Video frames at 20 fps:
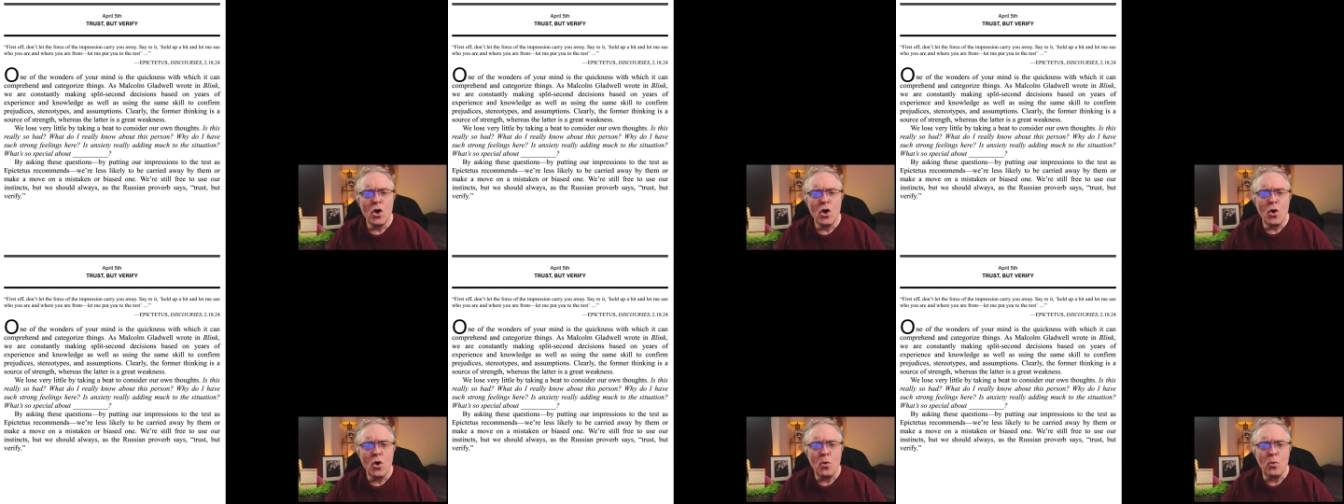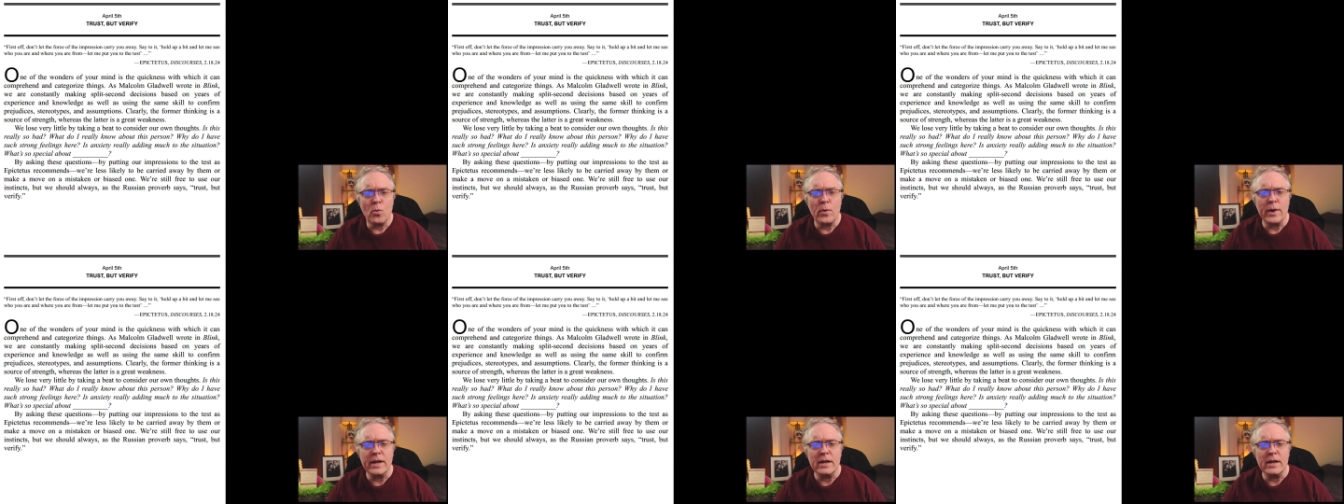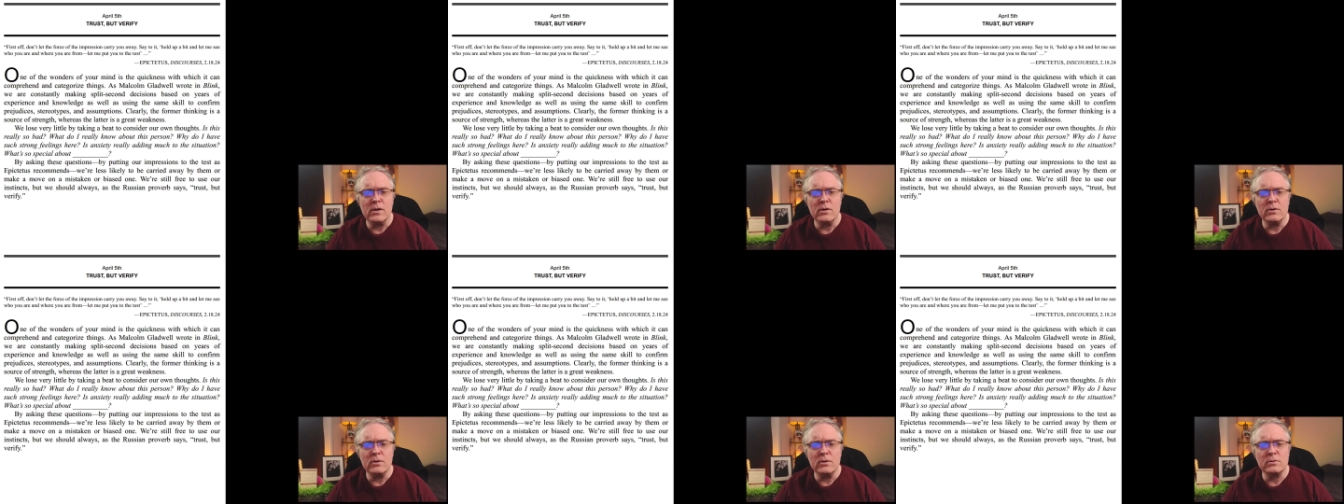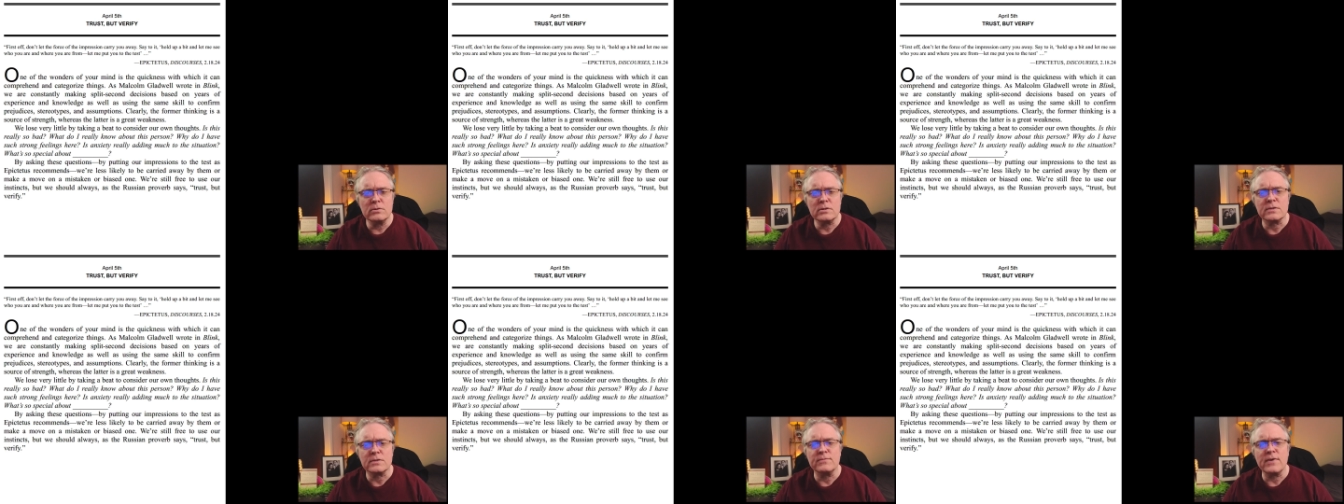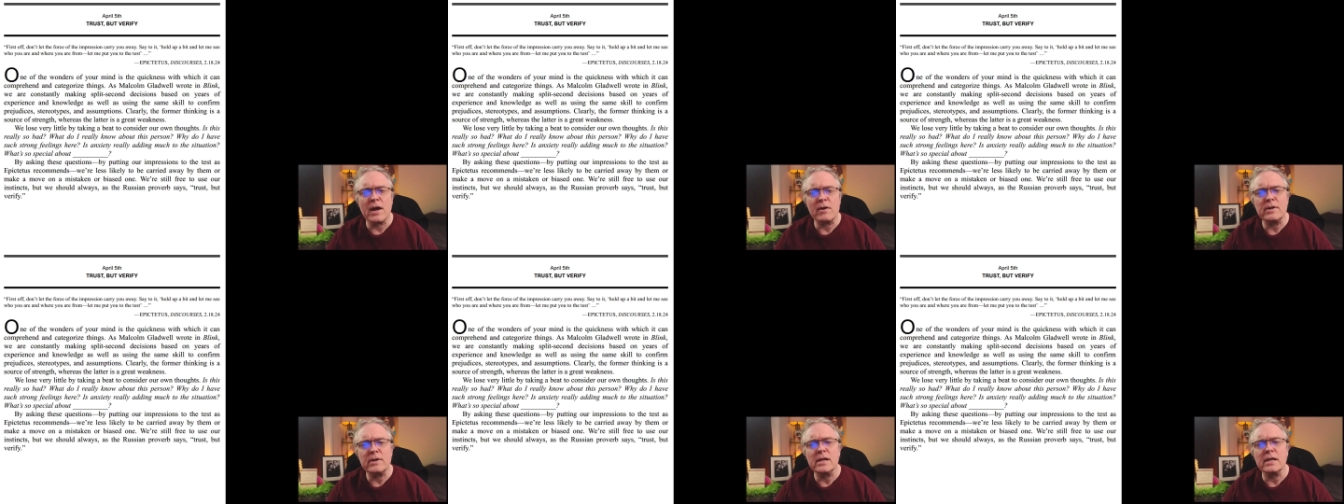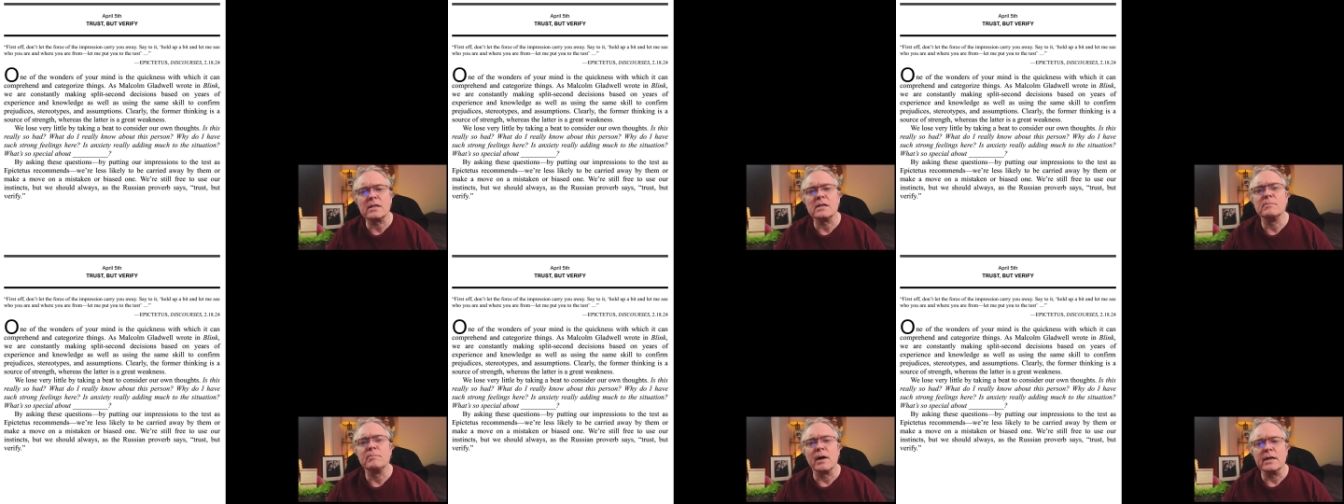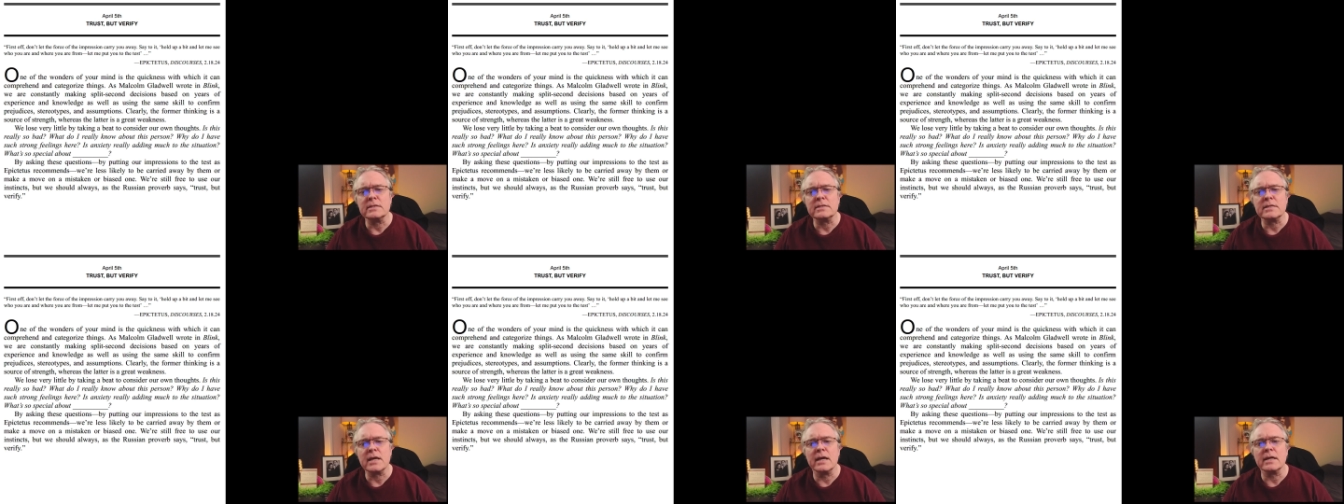We lose very little by
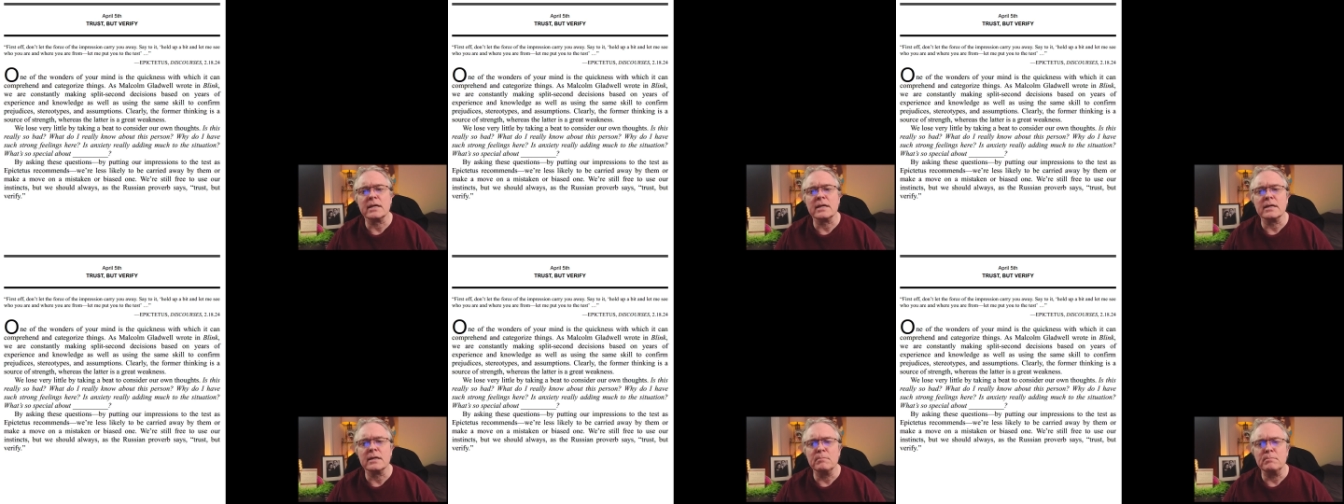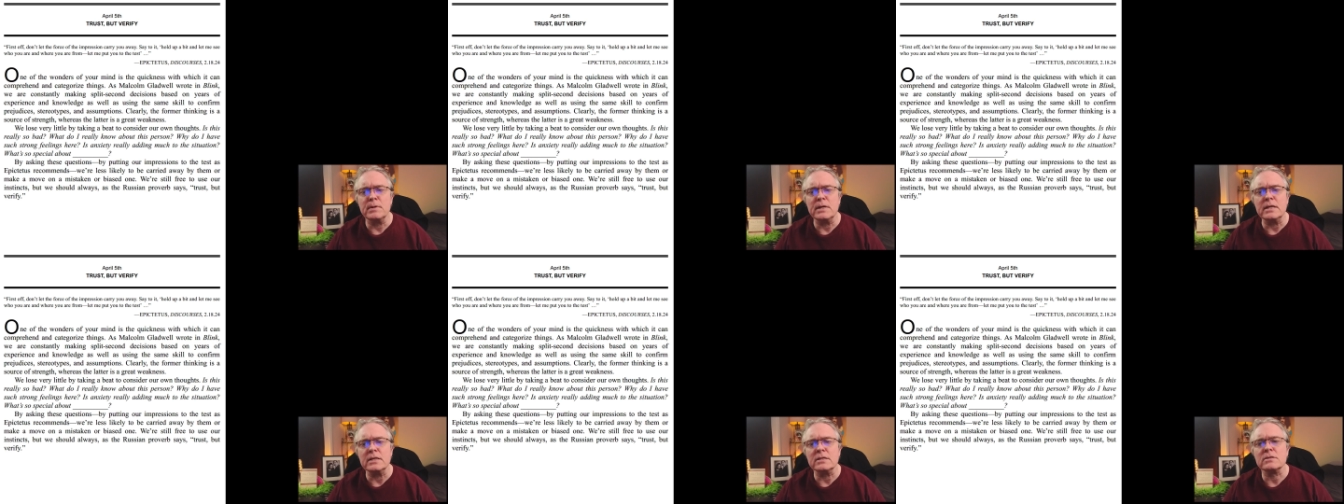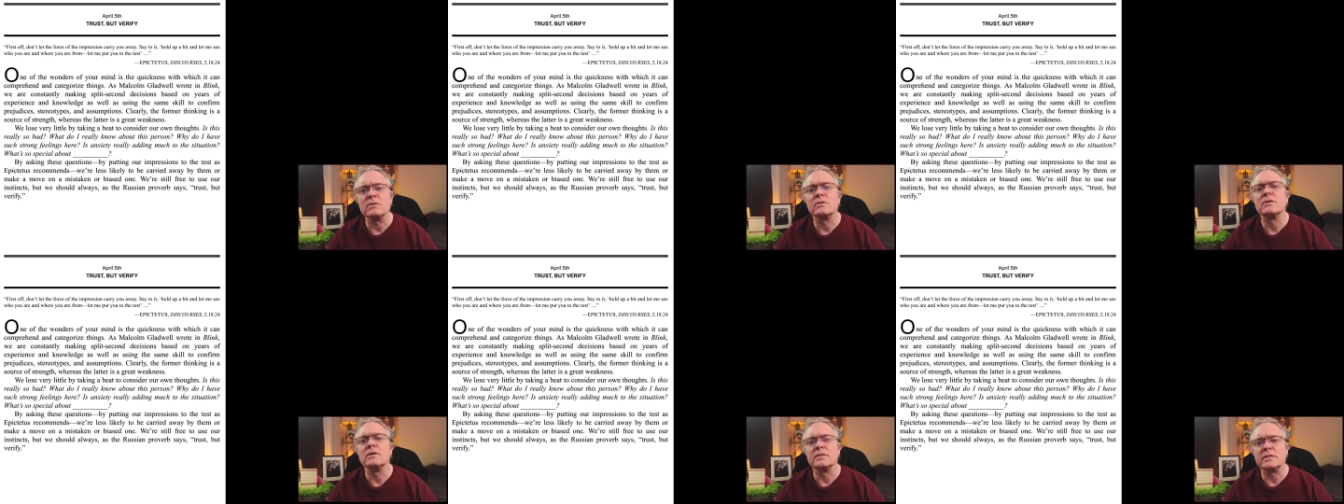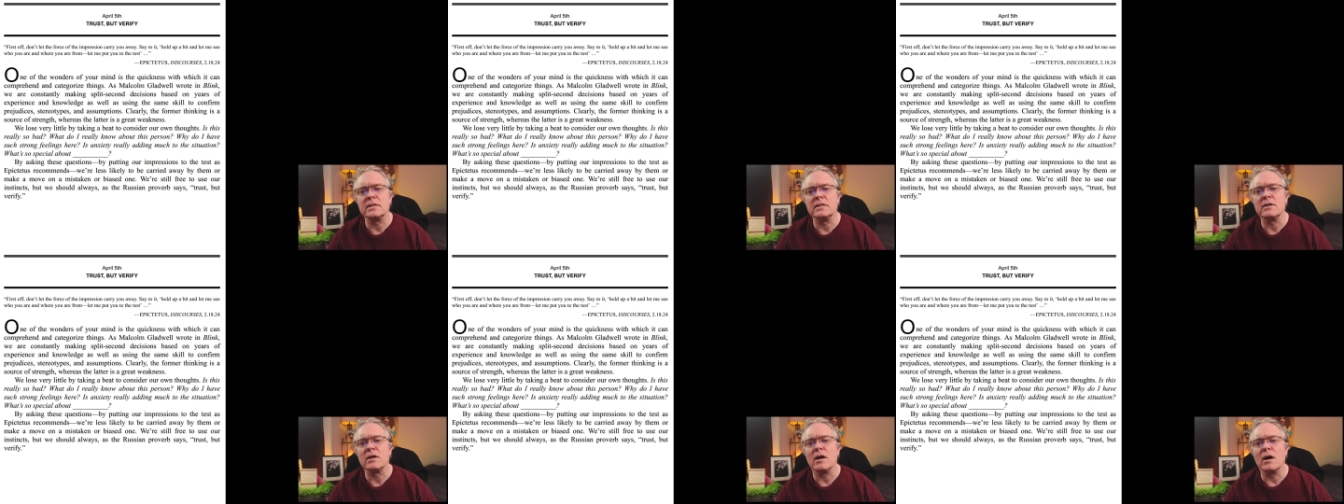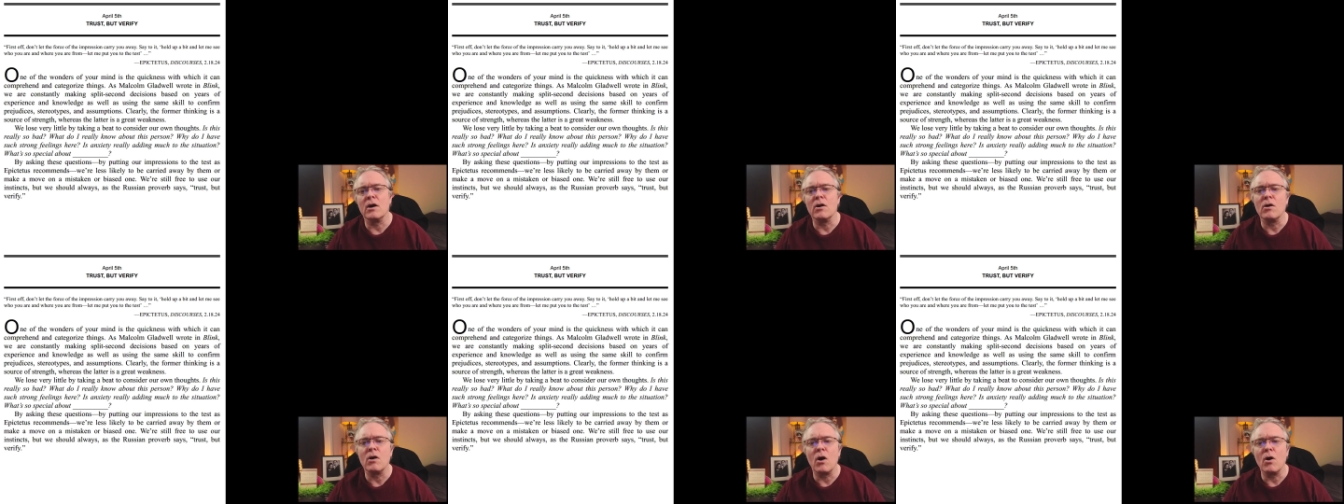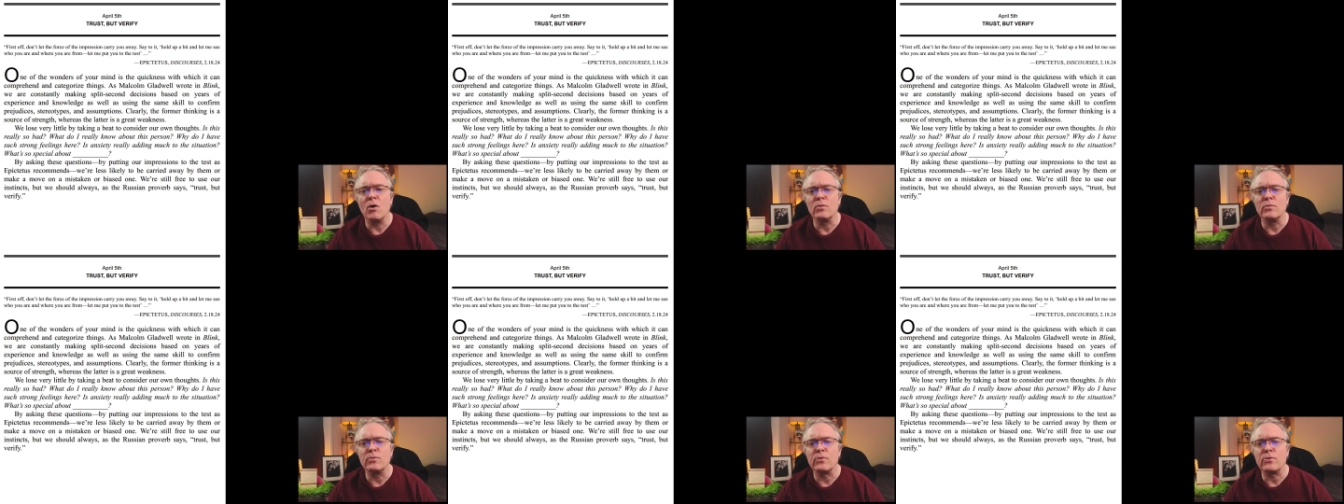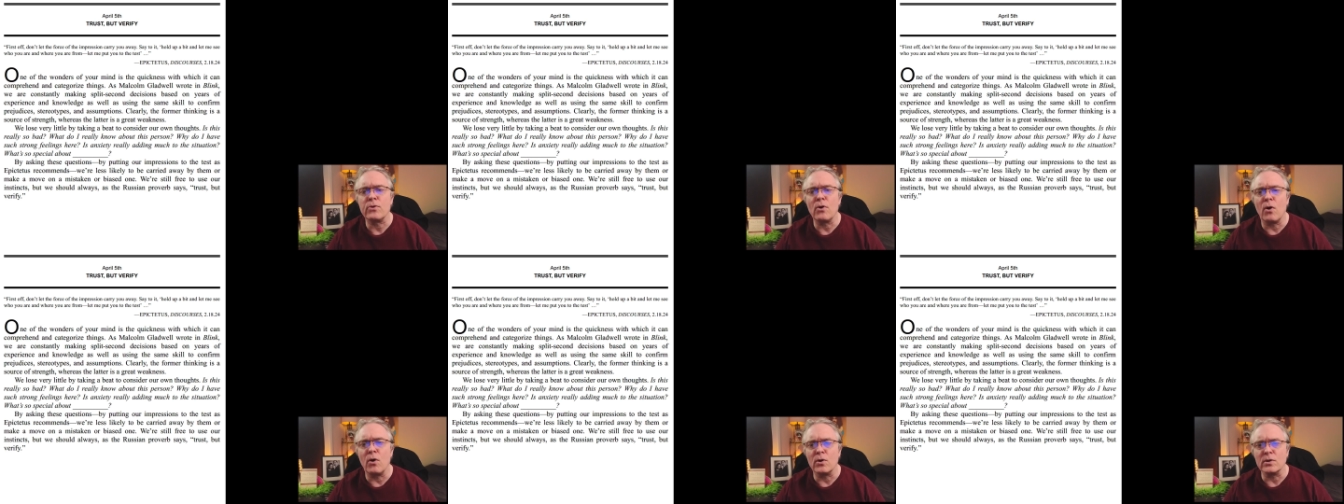taking a beat to consider our own
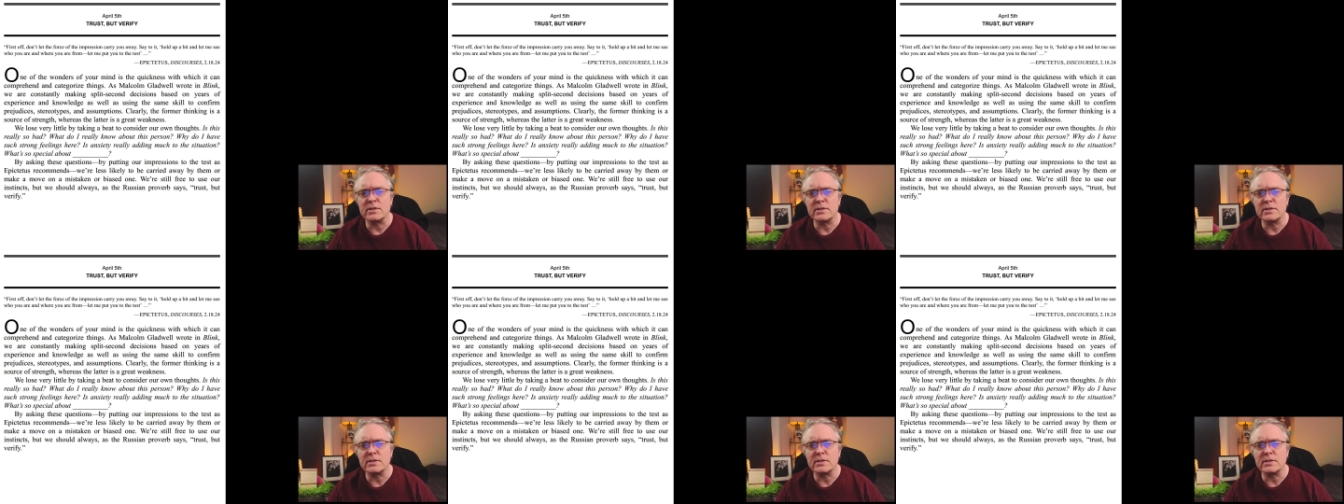thoughts.